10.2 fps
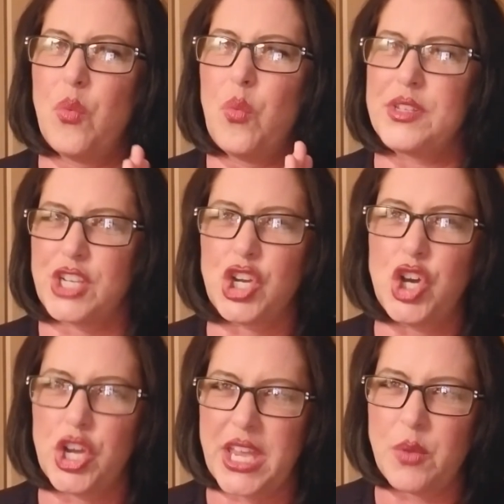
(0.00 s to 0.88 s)
was it
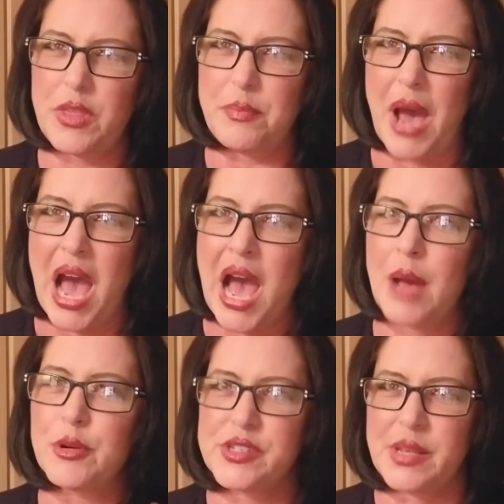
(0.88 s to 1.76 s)
Cooking with
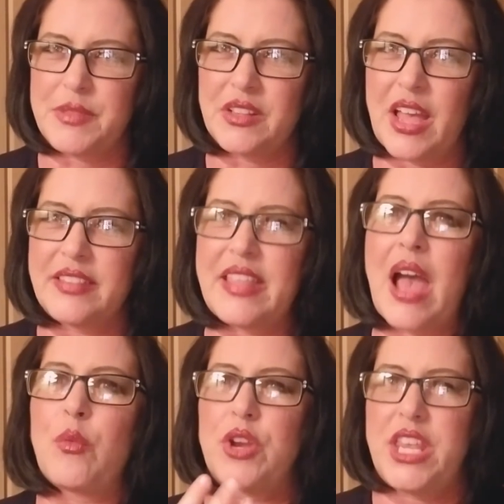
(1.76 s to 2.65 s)
Bob or something like
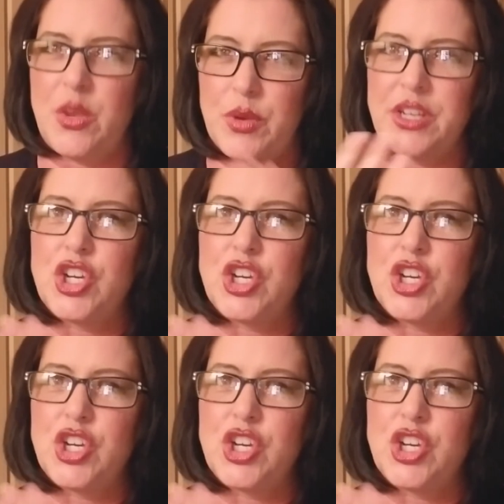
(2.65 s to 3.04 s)
that, where he would